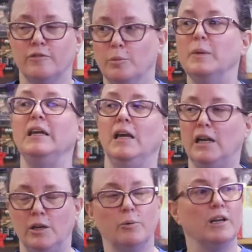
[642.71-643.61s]
for me
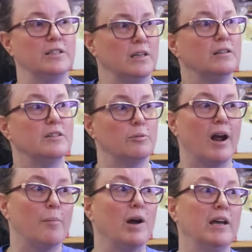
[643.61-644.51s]
anyway to
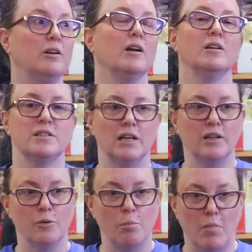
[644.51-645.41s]
wrap my head around, is
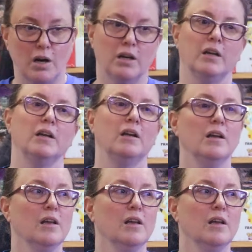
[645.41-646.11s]
getting the marketing.